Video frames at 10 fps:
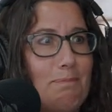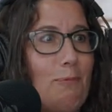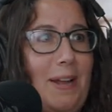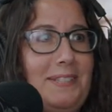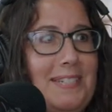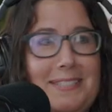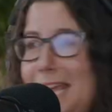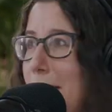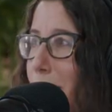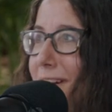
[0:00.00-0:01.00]
rented his
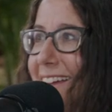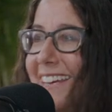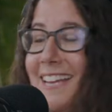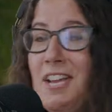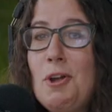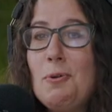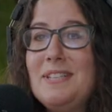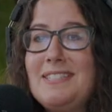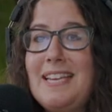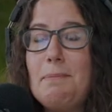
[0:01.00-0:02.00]
camera, and
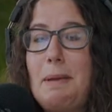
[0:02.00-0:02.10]
we stayed at